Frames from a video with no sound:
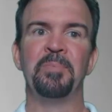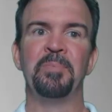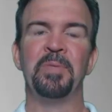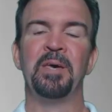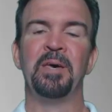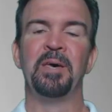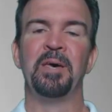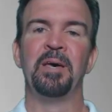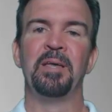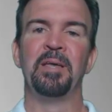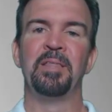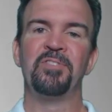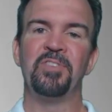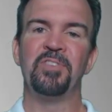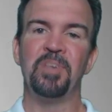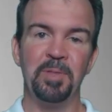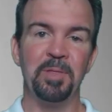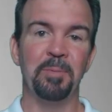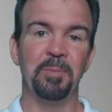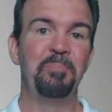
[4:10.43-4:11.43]
Now,
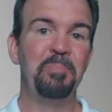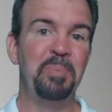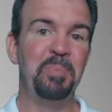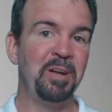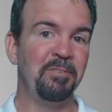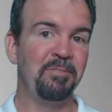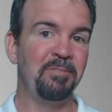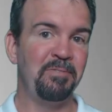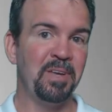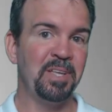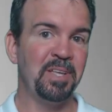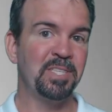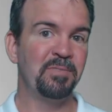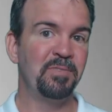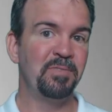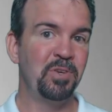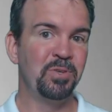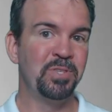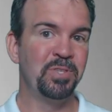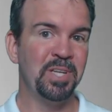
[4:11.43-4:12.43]
some of the
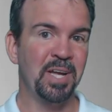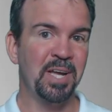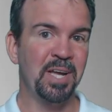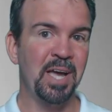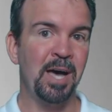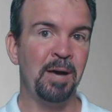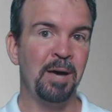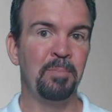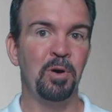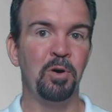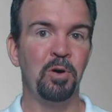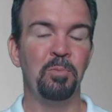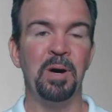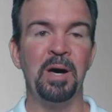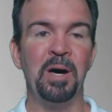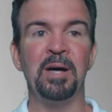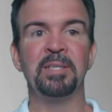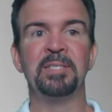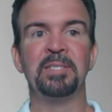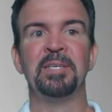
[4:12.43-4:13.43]
benefits of using a
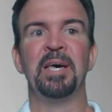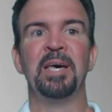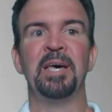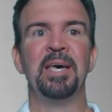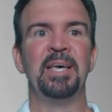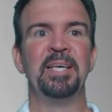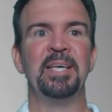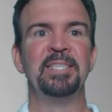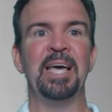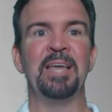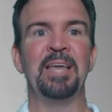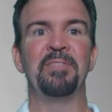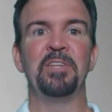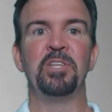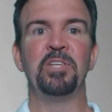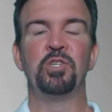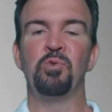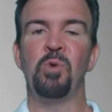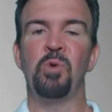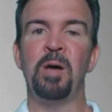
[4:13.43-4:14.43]
combo box
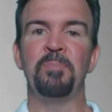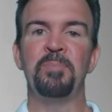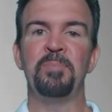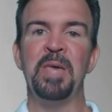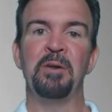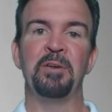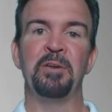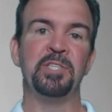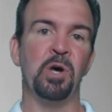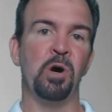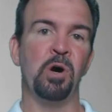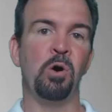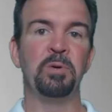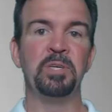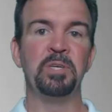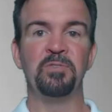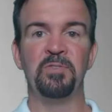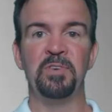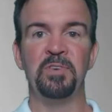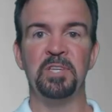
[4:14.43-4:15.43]
is that the
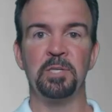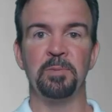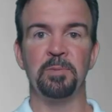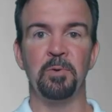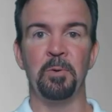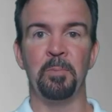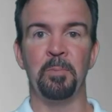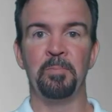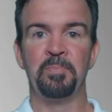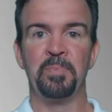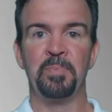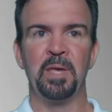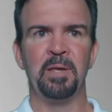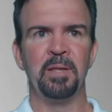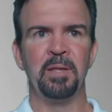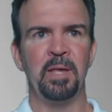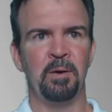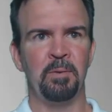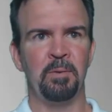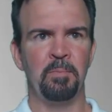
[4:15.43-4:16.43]
drop-down is always visible.
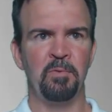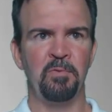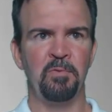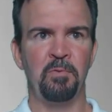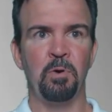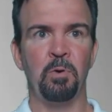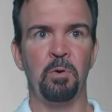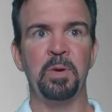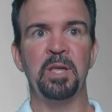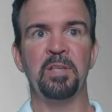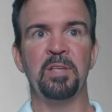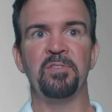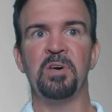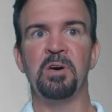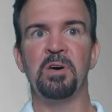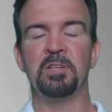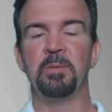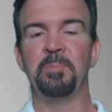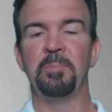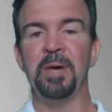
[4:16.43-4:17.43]
Now,
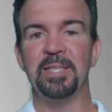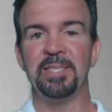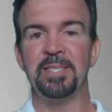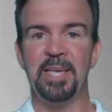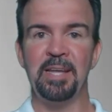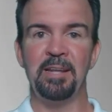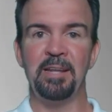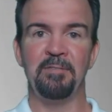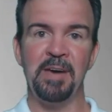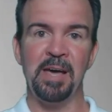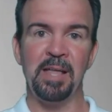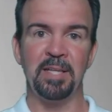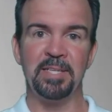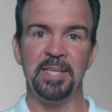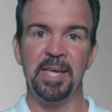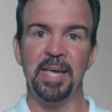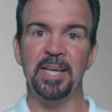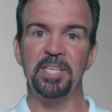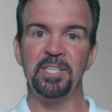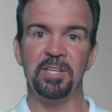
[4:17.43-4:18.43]
before we had talked about
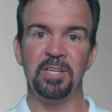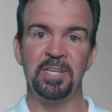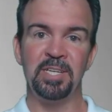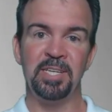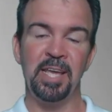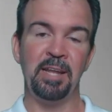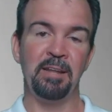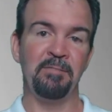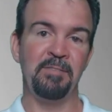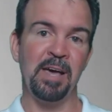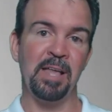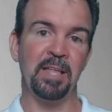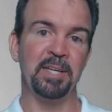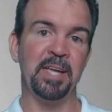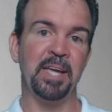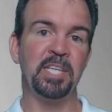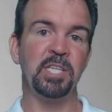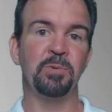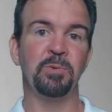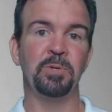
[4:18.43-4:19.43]
data validation, and
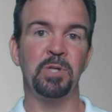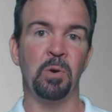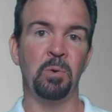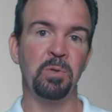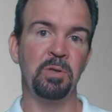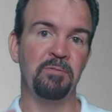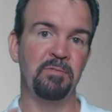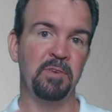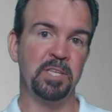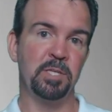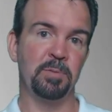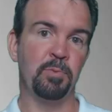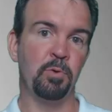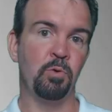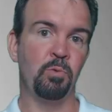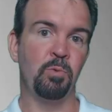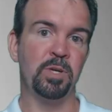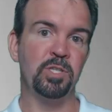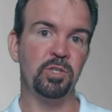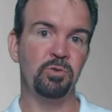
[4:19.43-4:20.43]
data validation was only
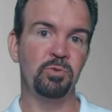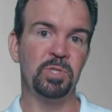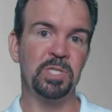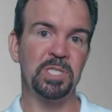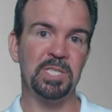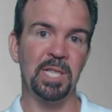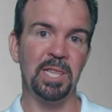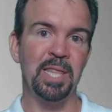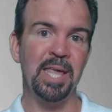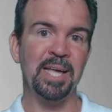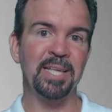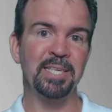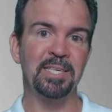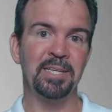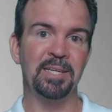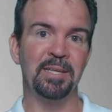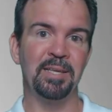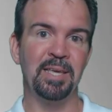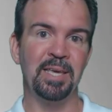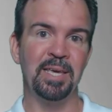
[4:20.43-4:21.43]
visible once you
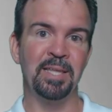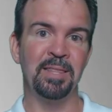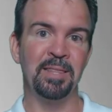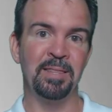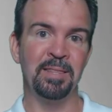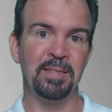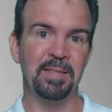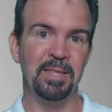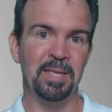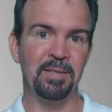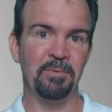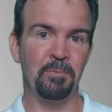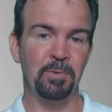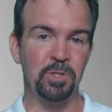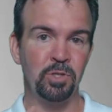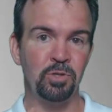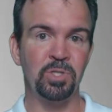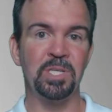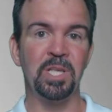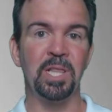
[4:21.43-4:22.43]
selected in
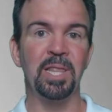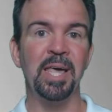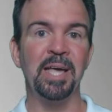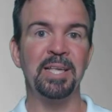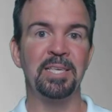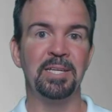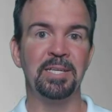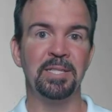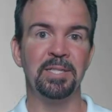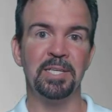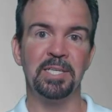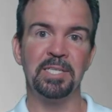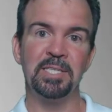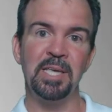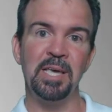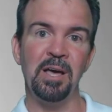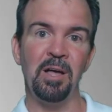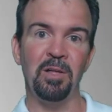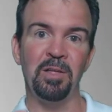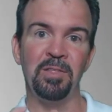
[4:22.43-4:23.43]

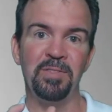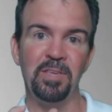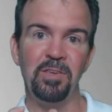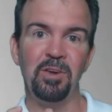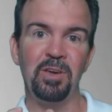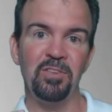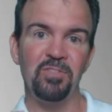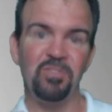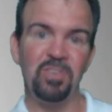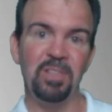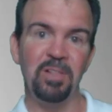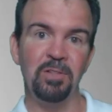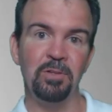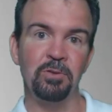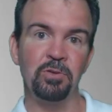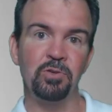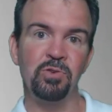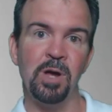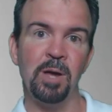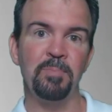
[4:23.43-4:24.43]
the cell, and then you
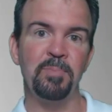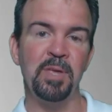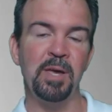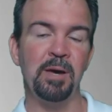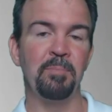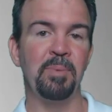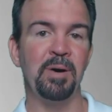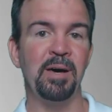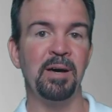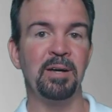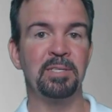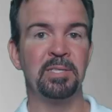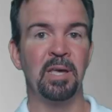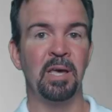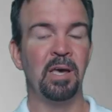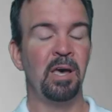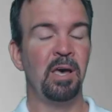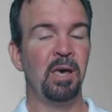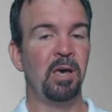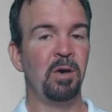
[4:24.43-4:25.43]
could see the little drop-down
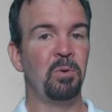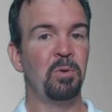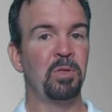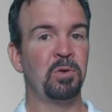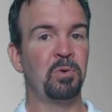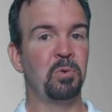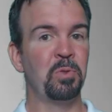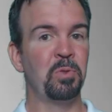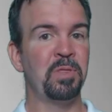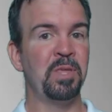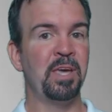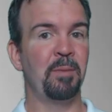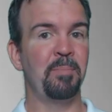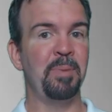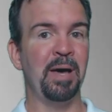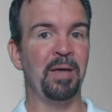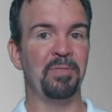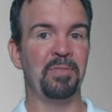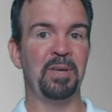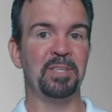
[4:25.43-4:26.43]
box. Well, the
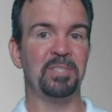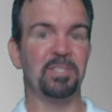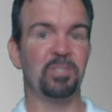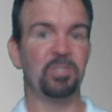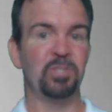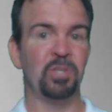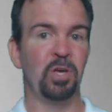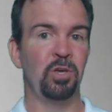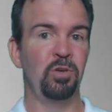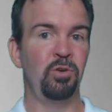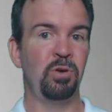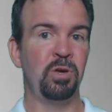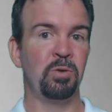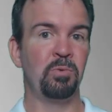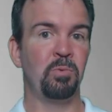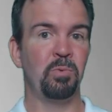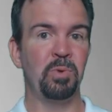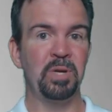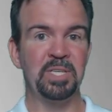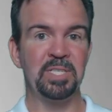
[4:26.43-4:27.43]
cool thing about this is
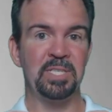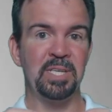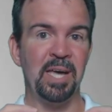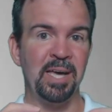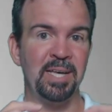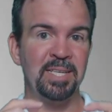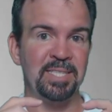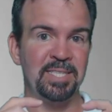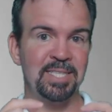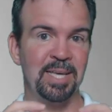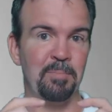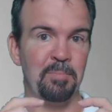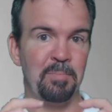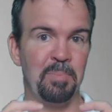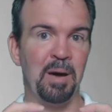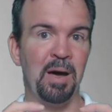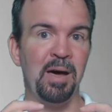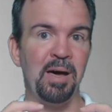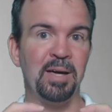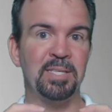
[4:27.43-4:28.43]
you can
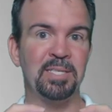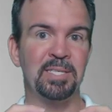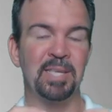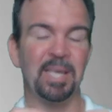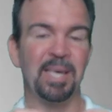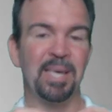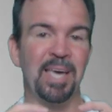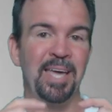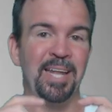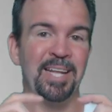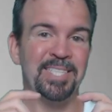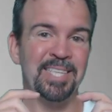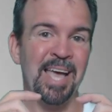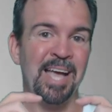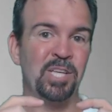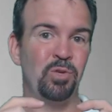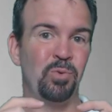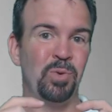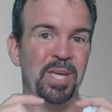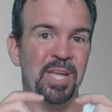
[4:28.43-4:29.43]
resize that box,
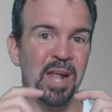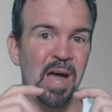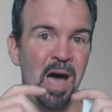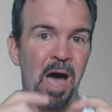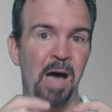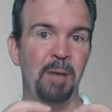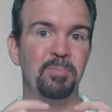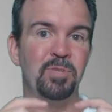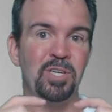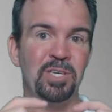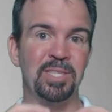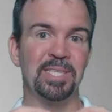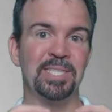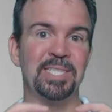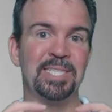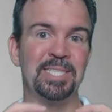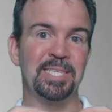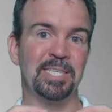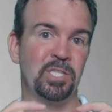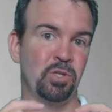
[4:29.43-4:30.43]
and it's actually an
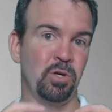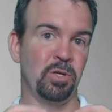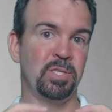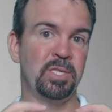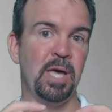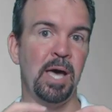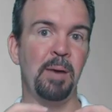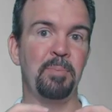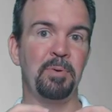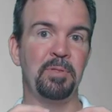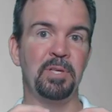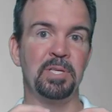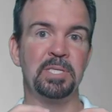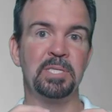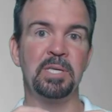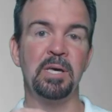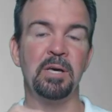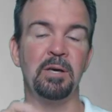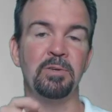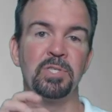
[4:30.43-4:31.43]
object that sits on
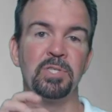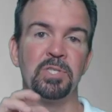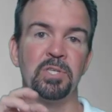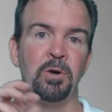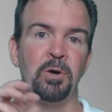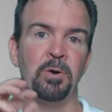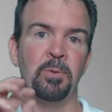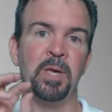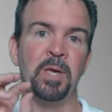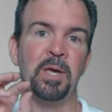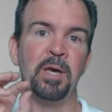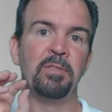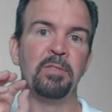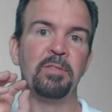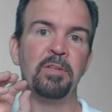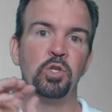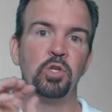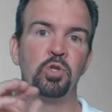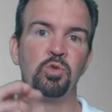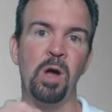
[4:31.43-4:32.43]
top of the cell.
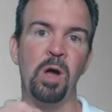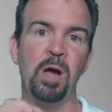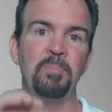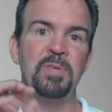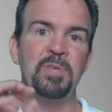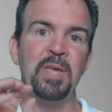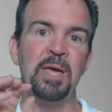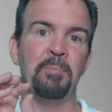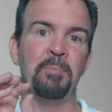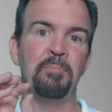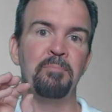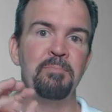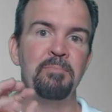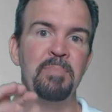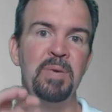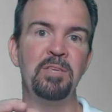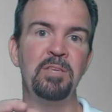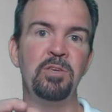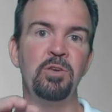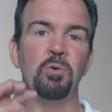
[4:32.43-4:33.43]
So the
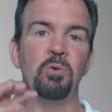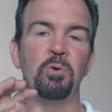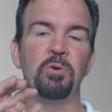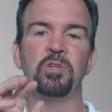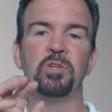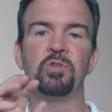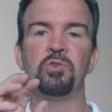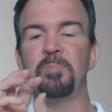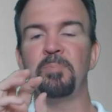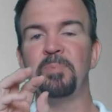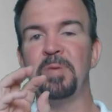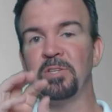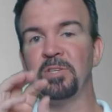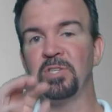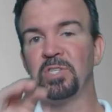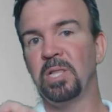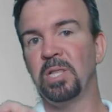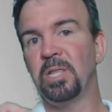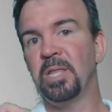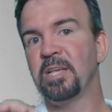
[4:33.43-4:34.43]
drop-down menu or the
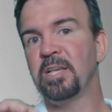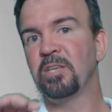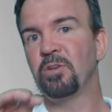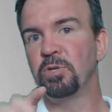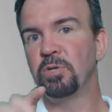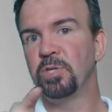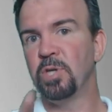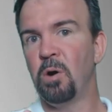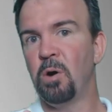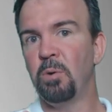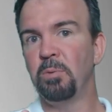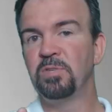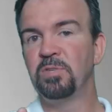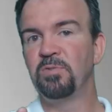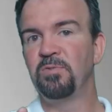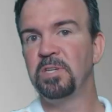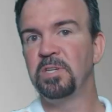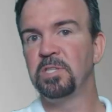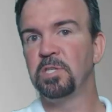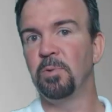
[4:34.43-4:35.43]
drop-down selector is
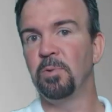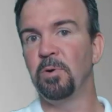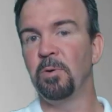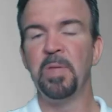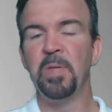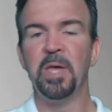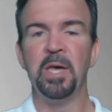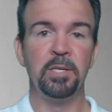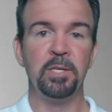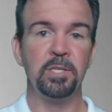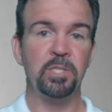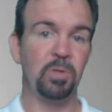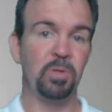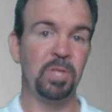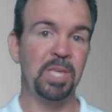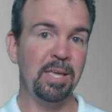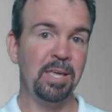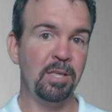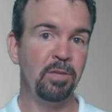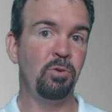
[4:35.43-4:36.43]
always visible.
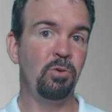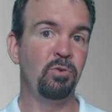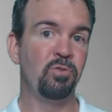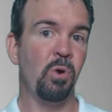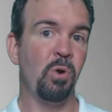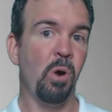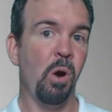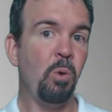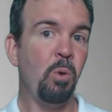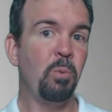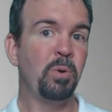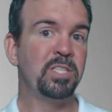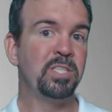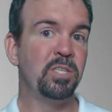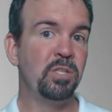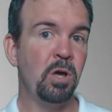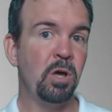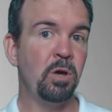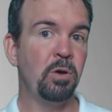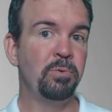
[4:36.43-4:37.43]
So the end user
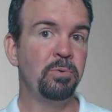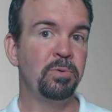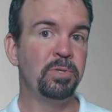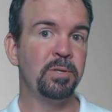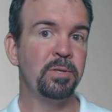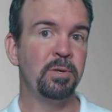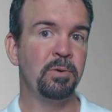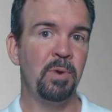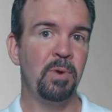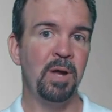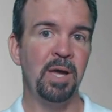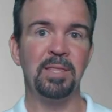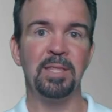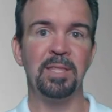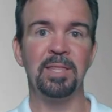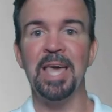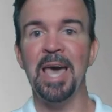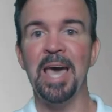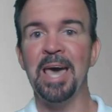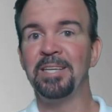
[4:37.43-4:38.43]
always knows,
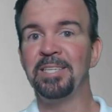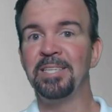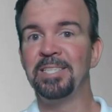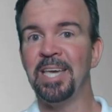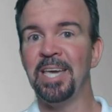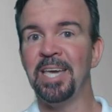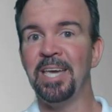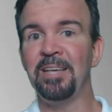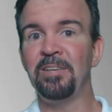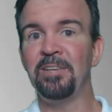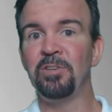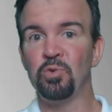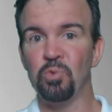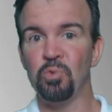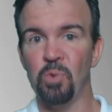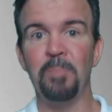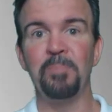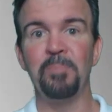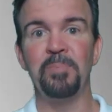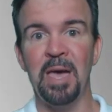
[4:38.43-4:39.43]
right, that is
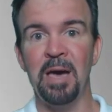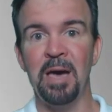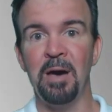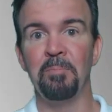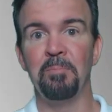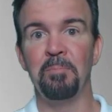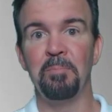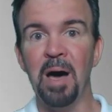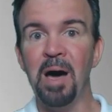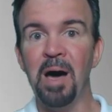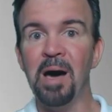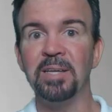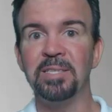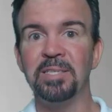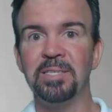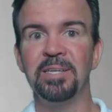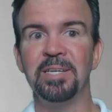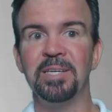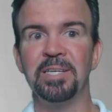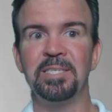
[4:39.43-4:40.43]
a drop-down
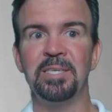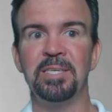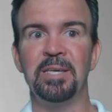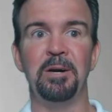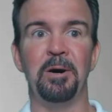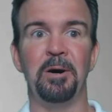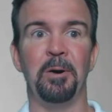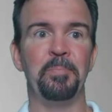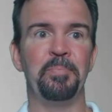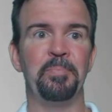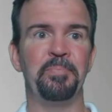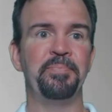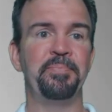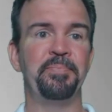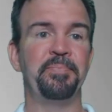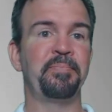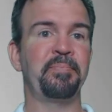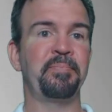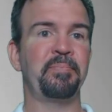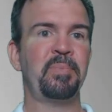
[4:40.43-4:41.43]
box in
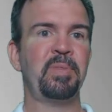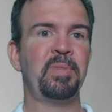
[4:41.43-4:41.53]
Excel.